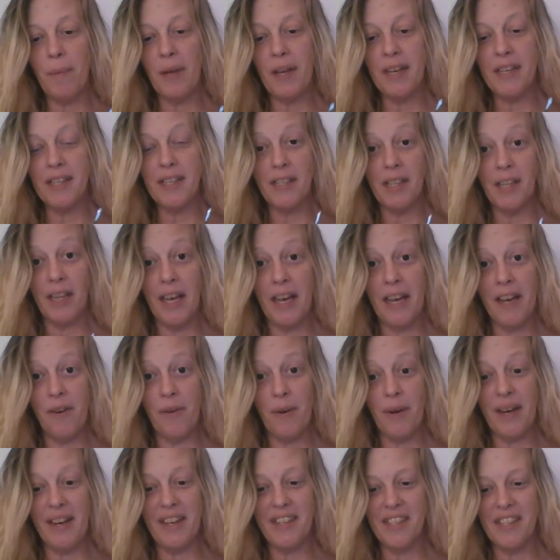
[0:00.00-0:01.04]
because the light
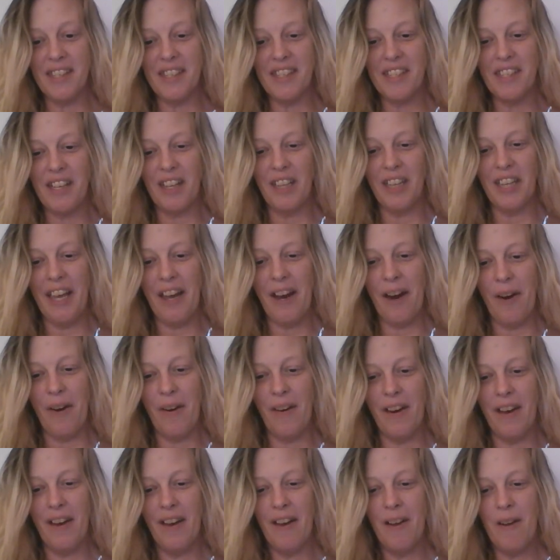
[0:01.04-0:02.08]
creates this
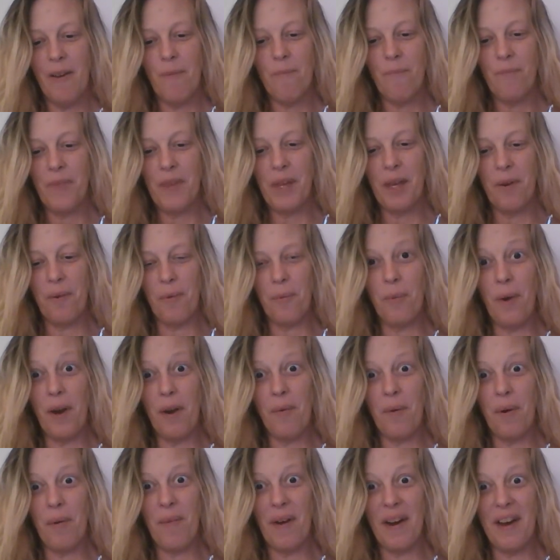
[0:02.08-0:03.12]
glare
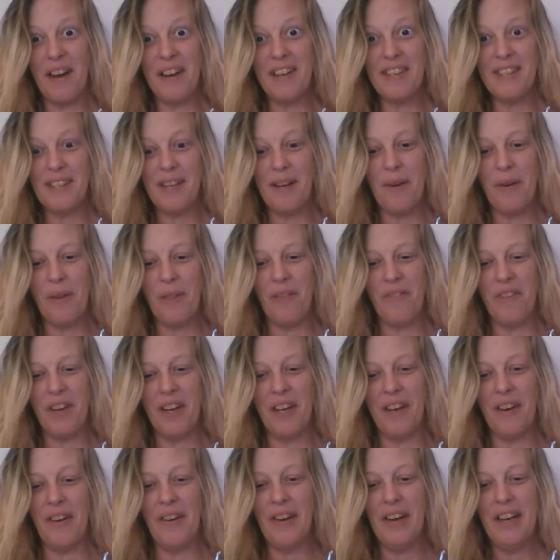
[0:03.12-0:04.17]
right where my eyes go in the
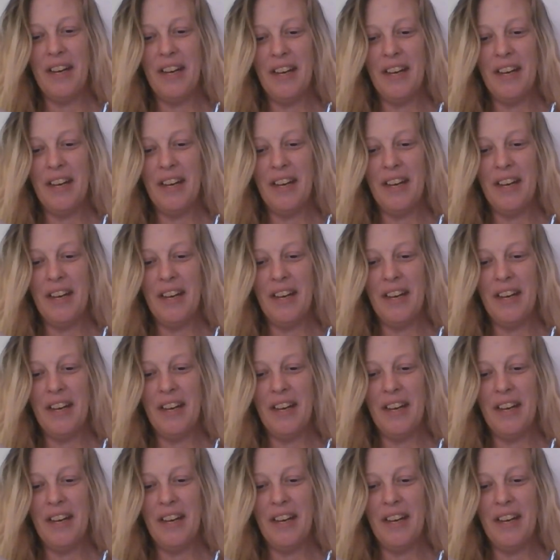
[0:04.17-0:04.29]
video.